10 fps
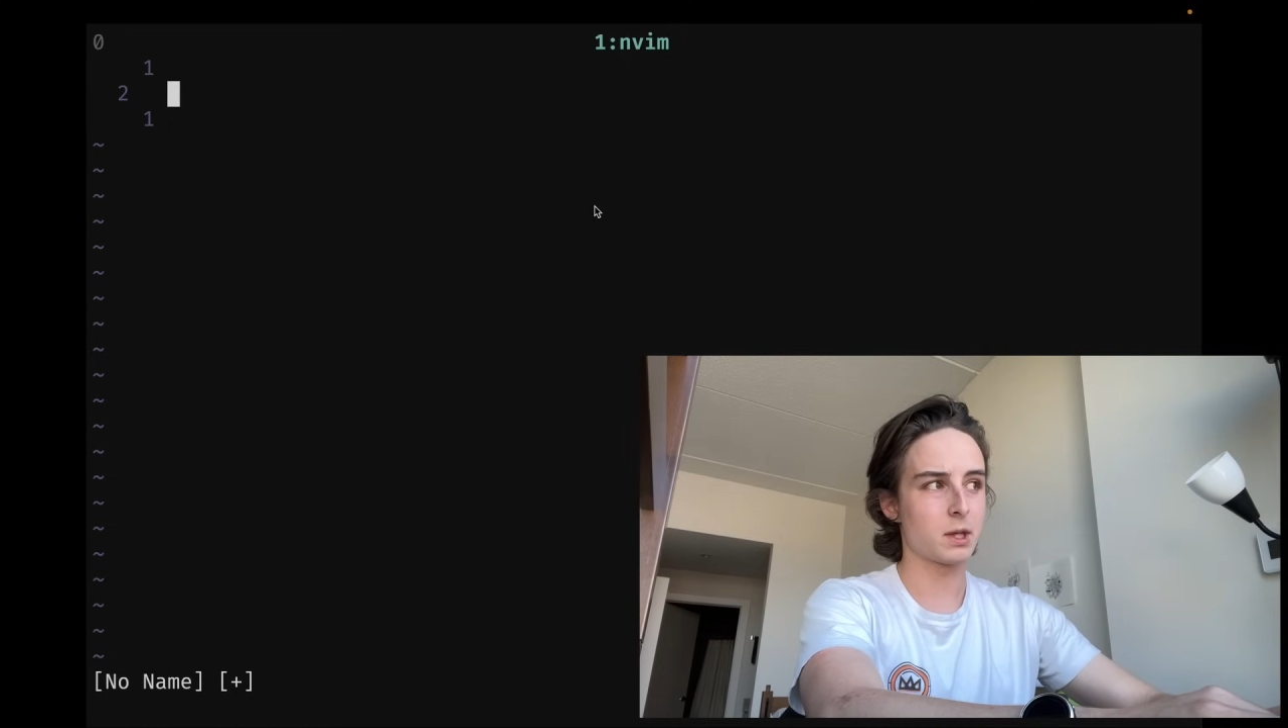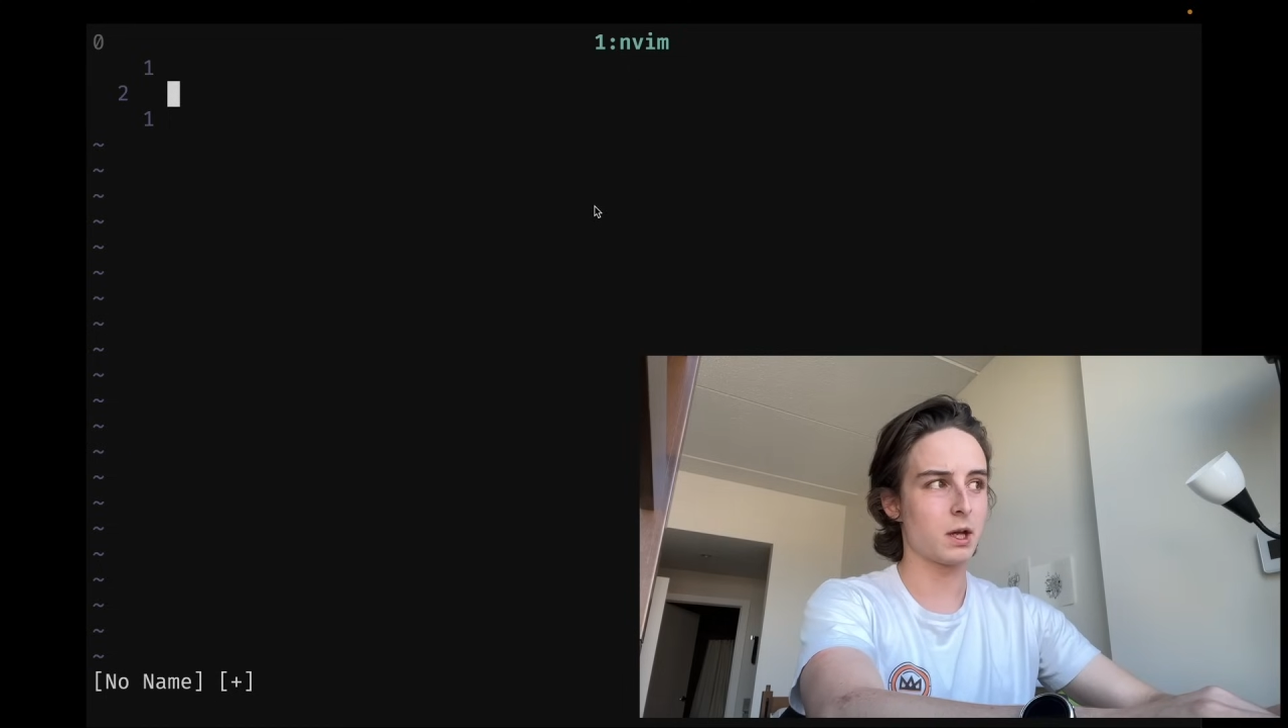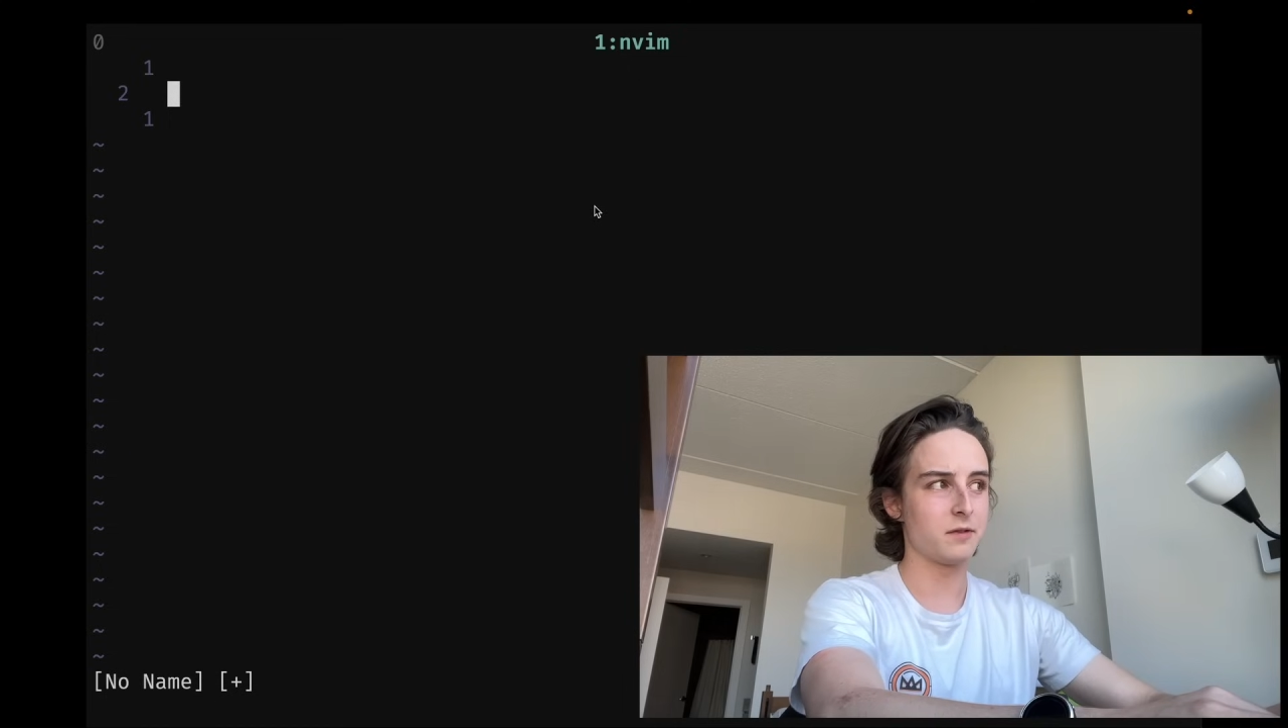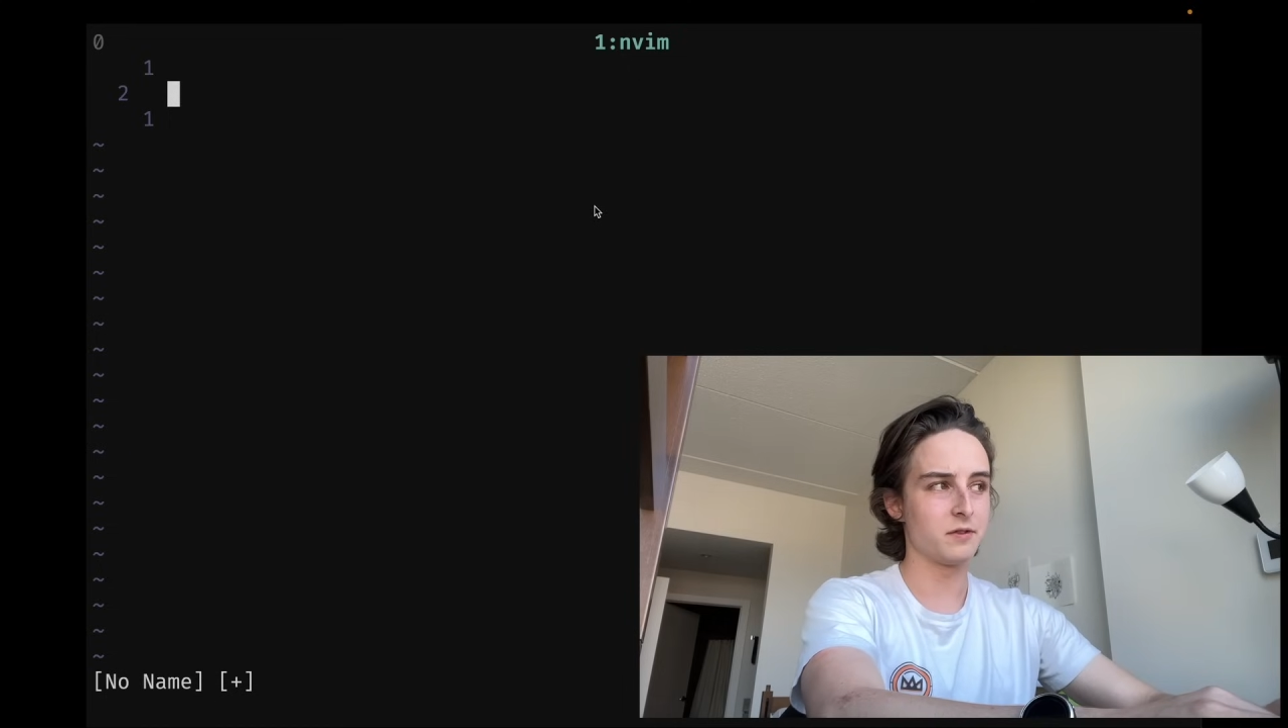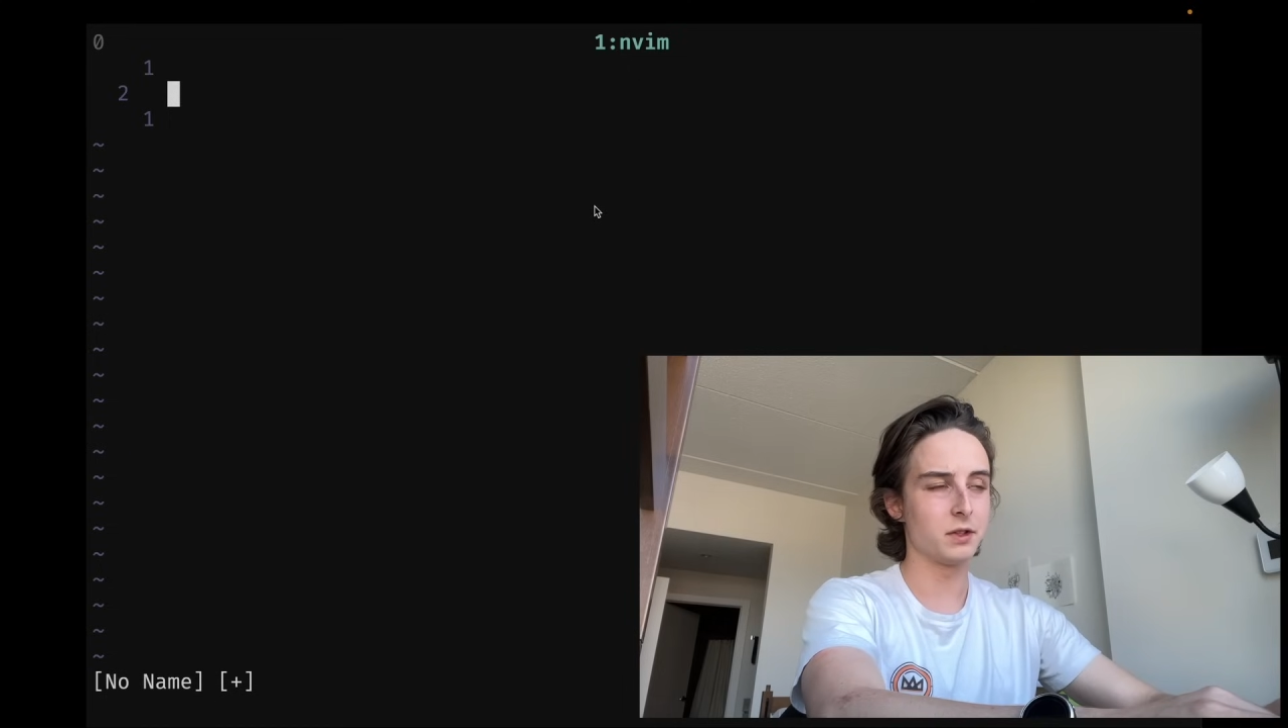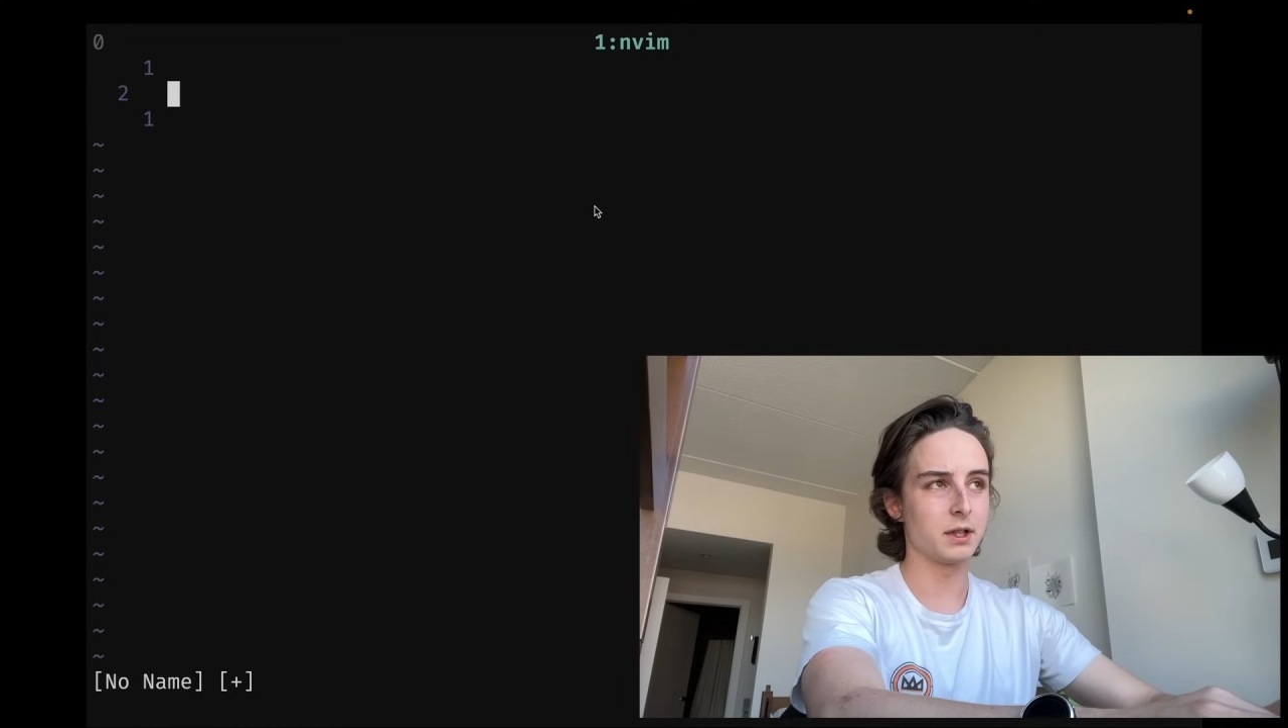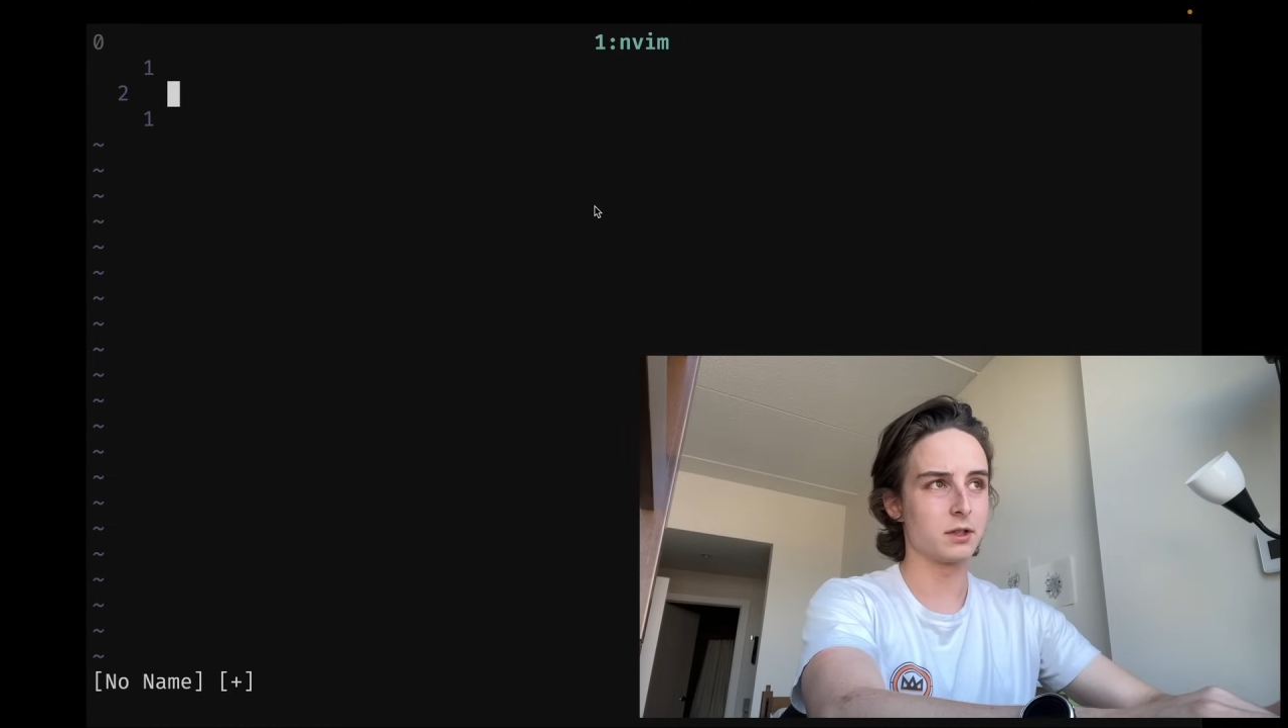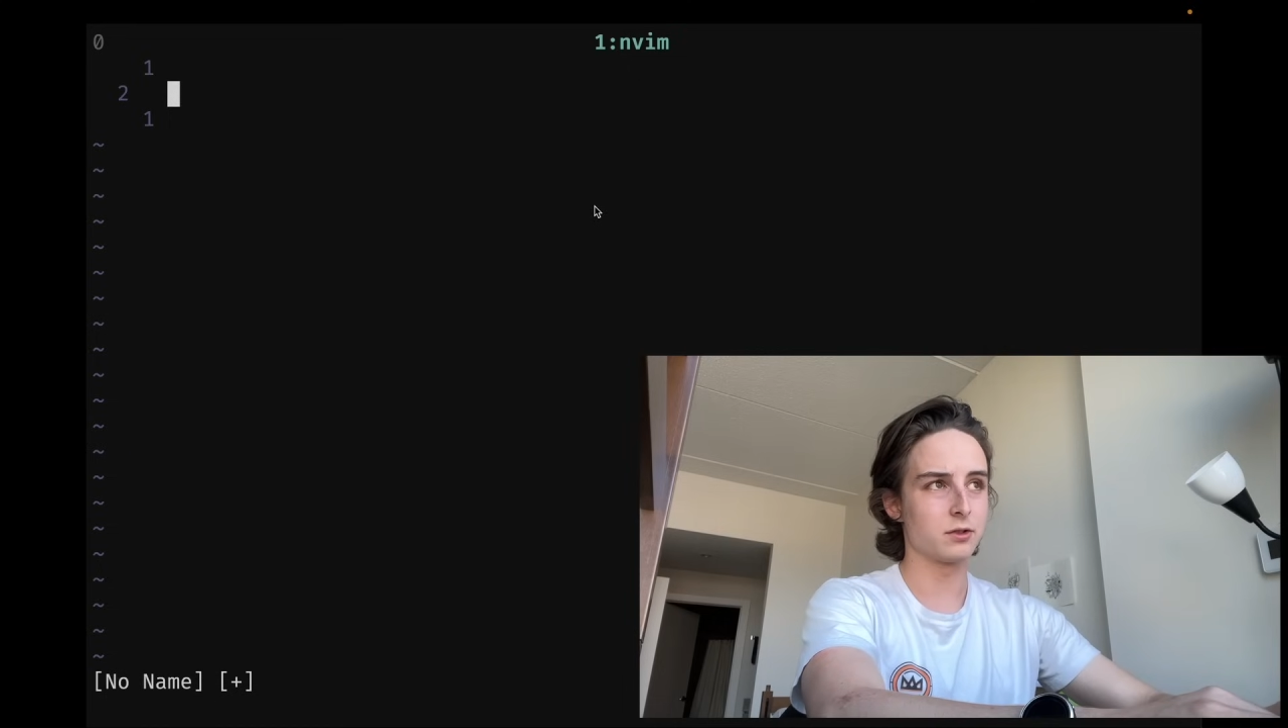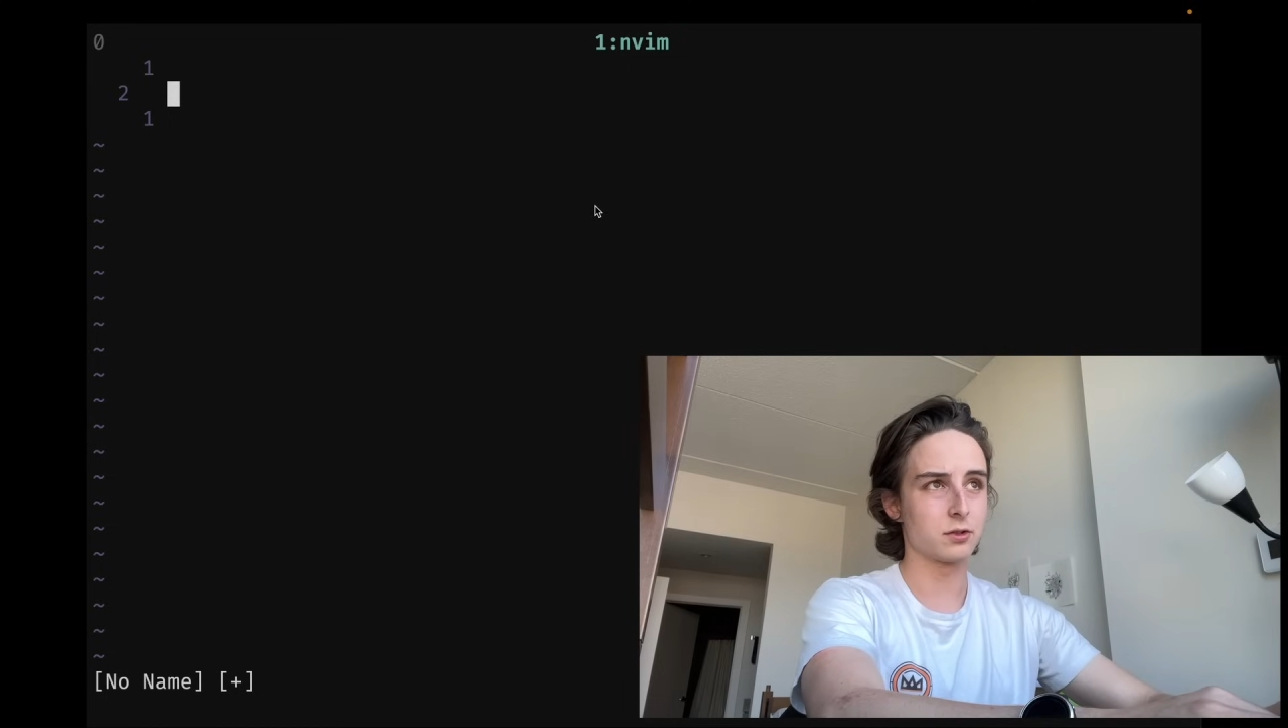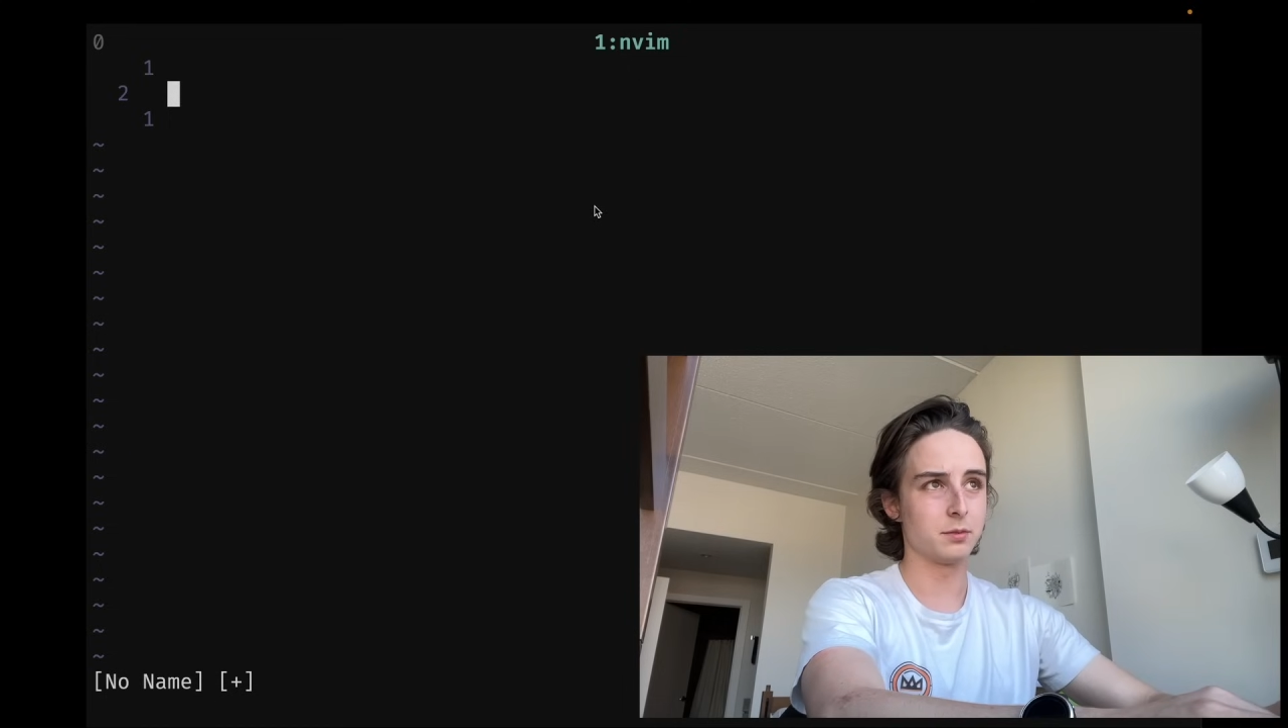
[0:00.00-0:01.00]
I feel like
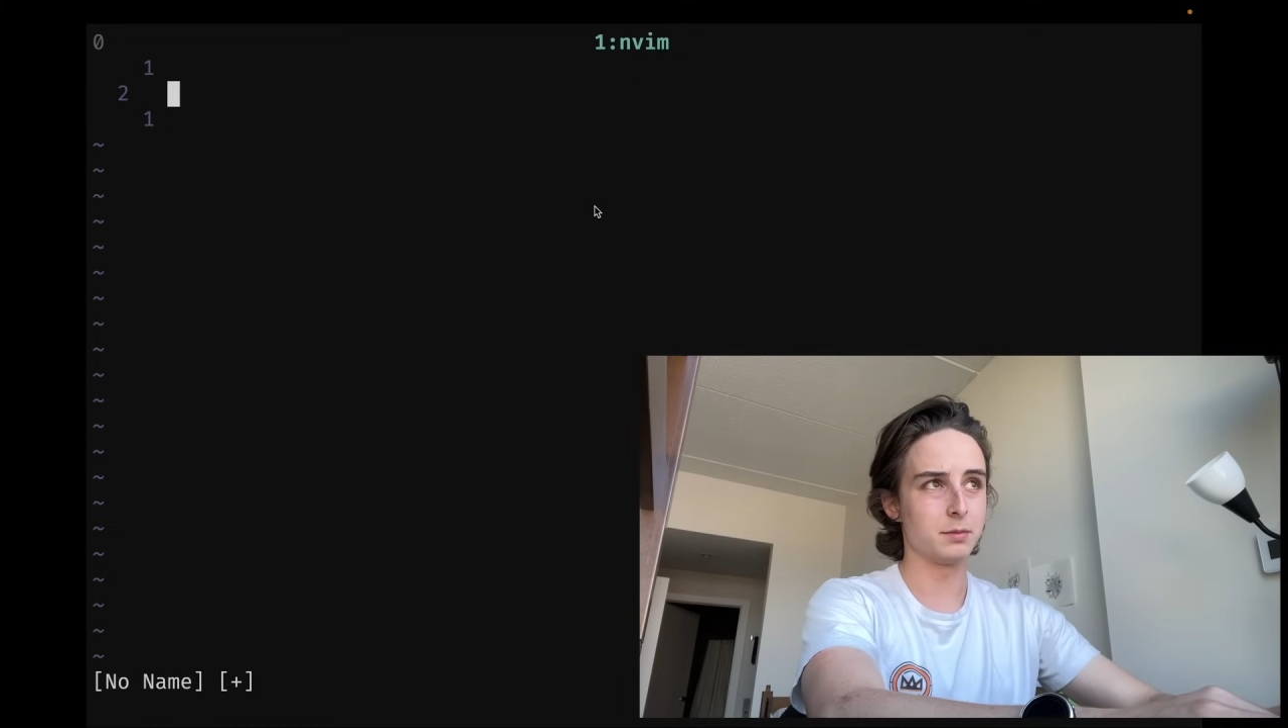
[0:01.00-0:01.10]
control